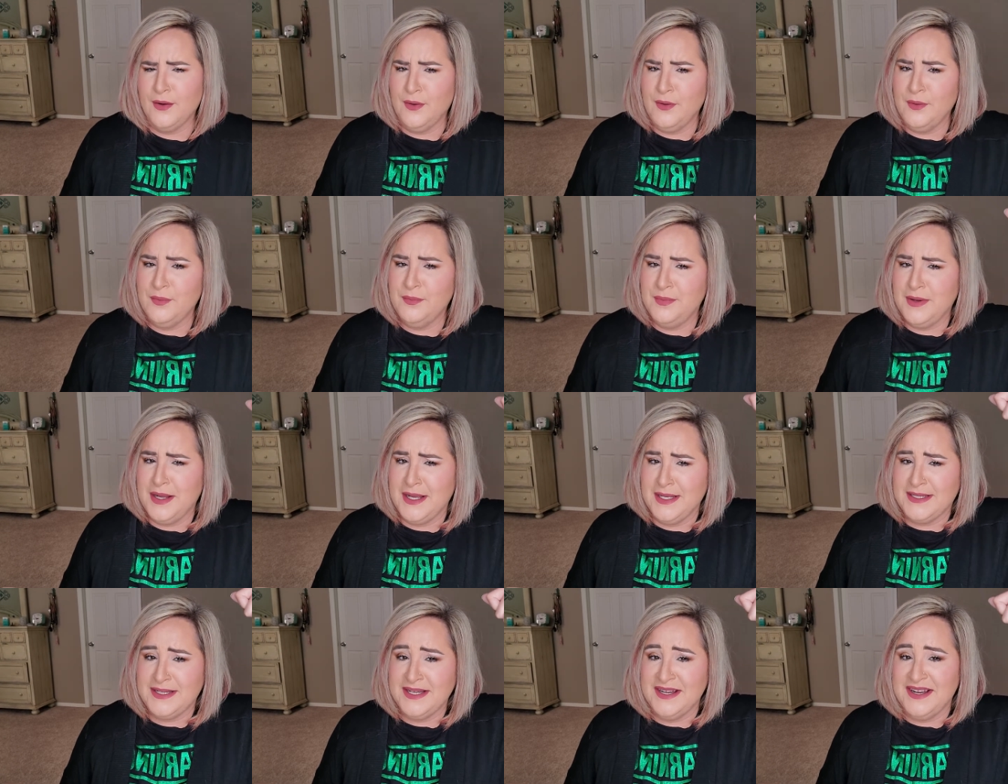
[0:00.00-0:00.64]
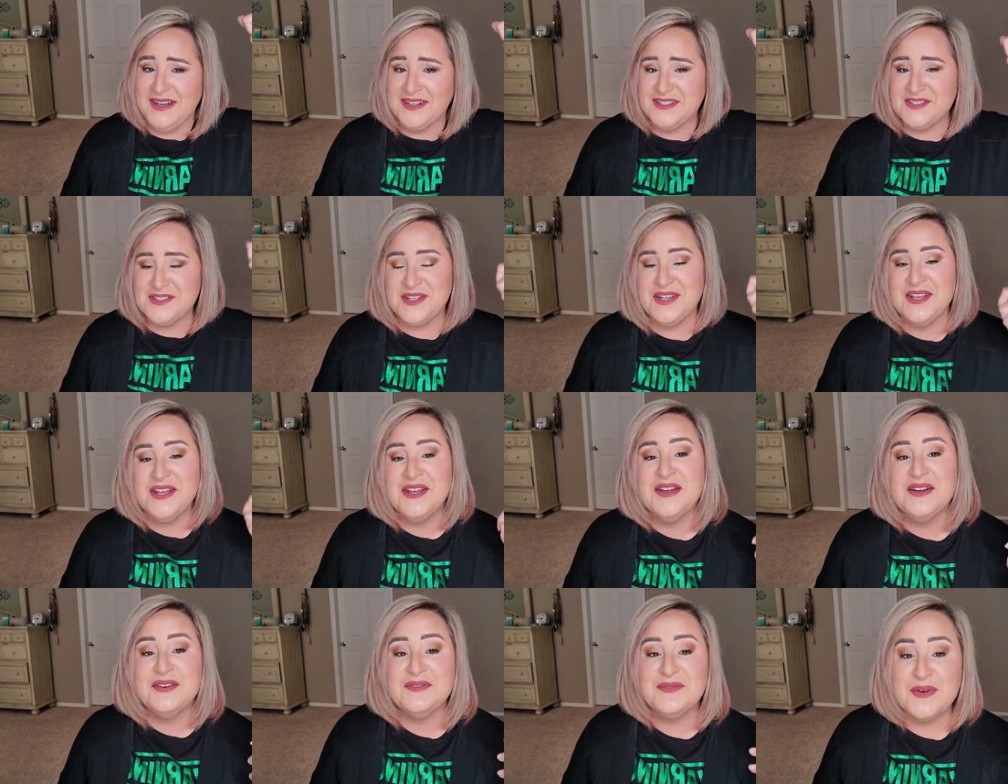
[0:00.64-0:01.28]
oh my gosh,
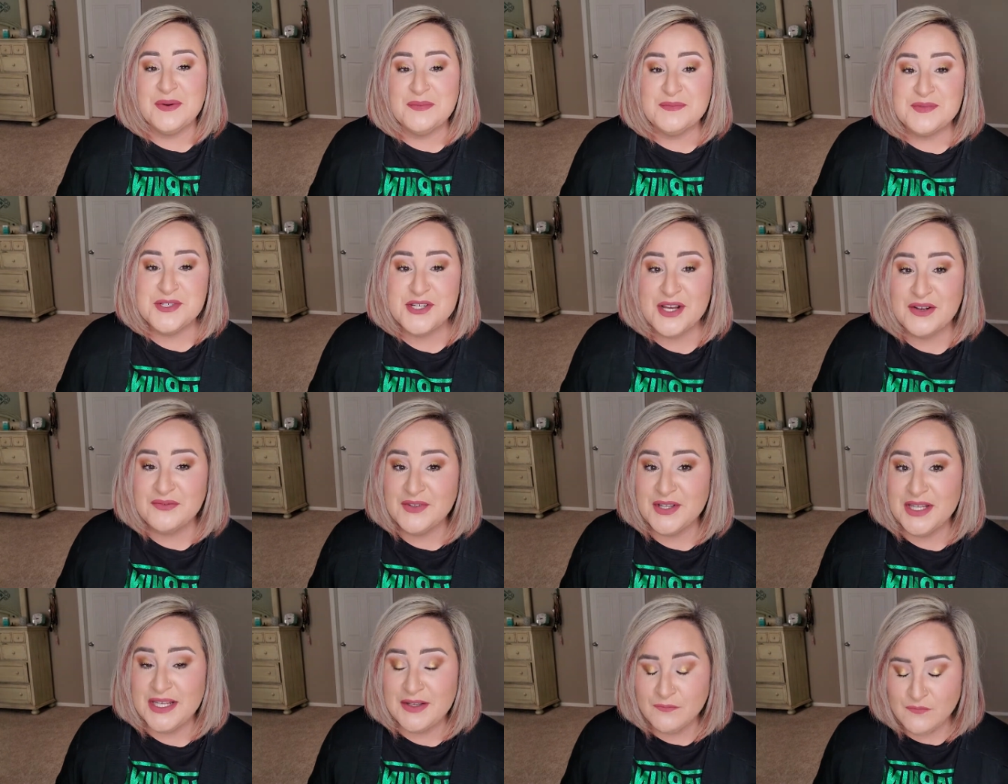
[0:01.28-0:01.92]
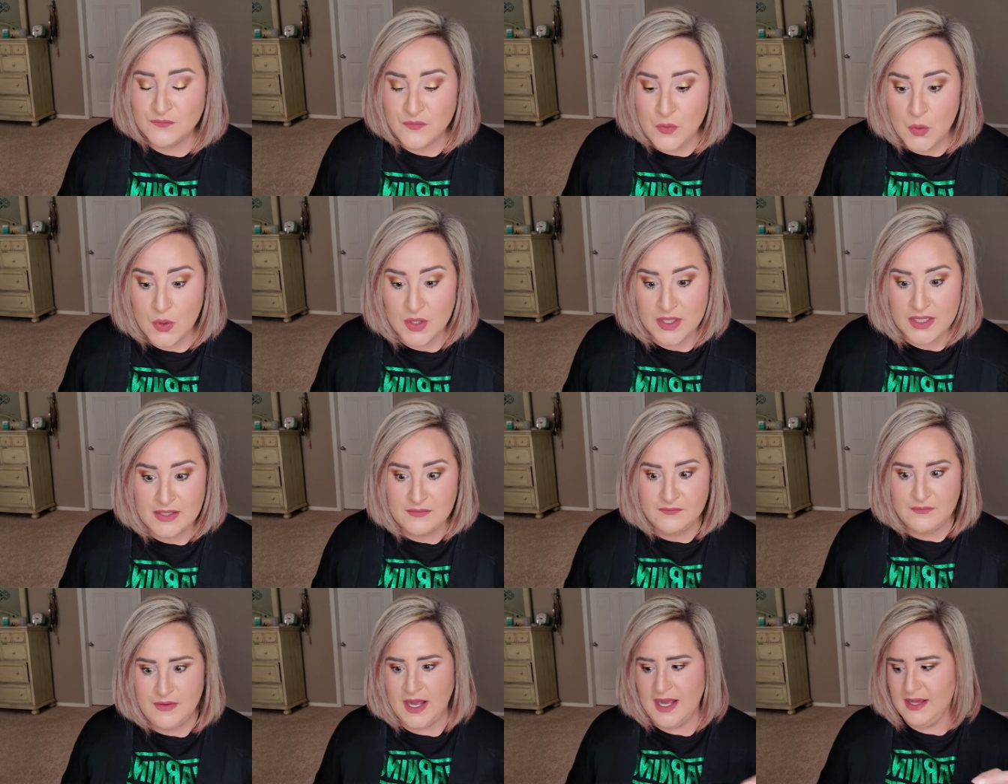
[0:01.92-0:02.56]
from shoveling
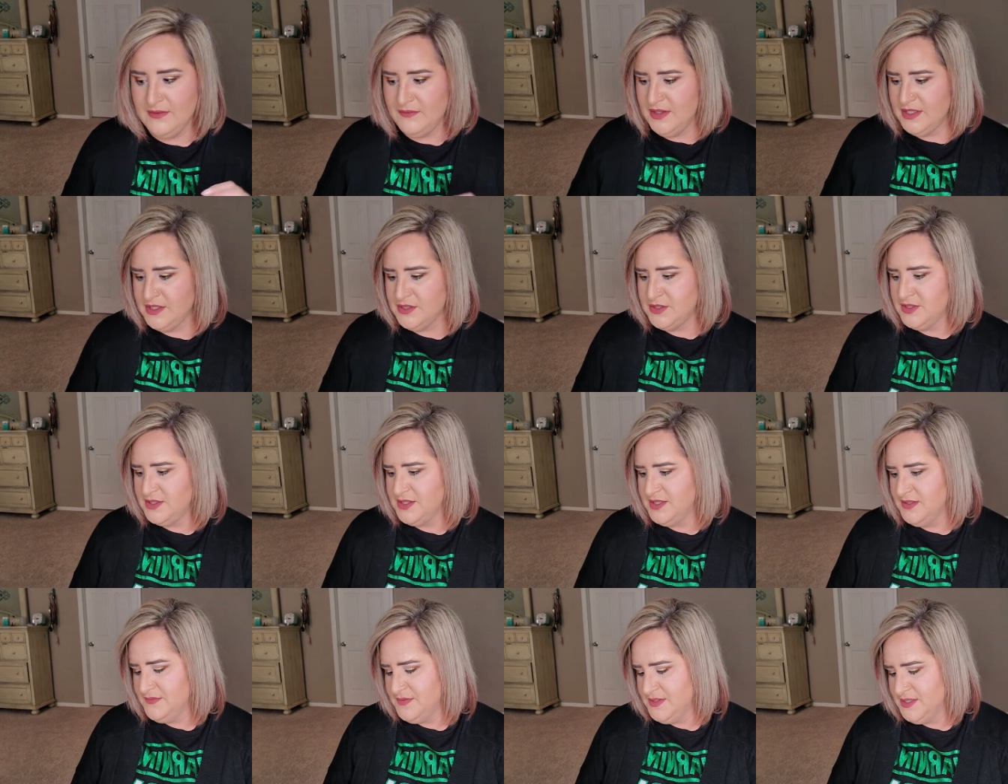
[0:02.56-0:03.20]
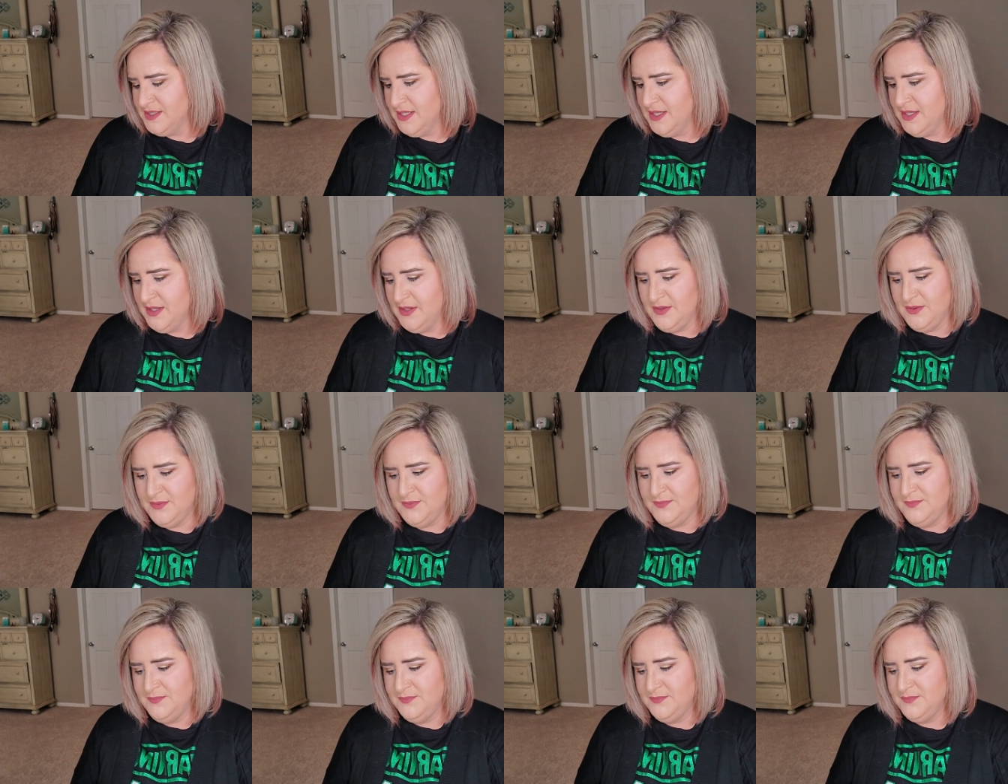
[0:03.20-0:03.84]
45 inches of
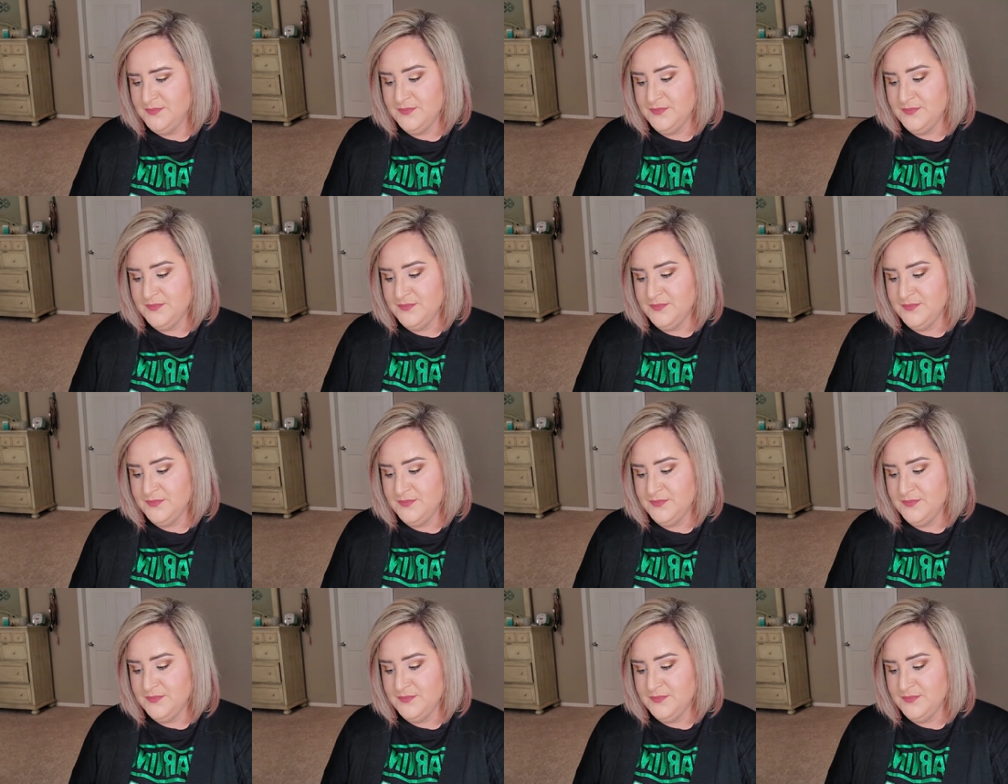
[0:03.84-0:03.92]
snow,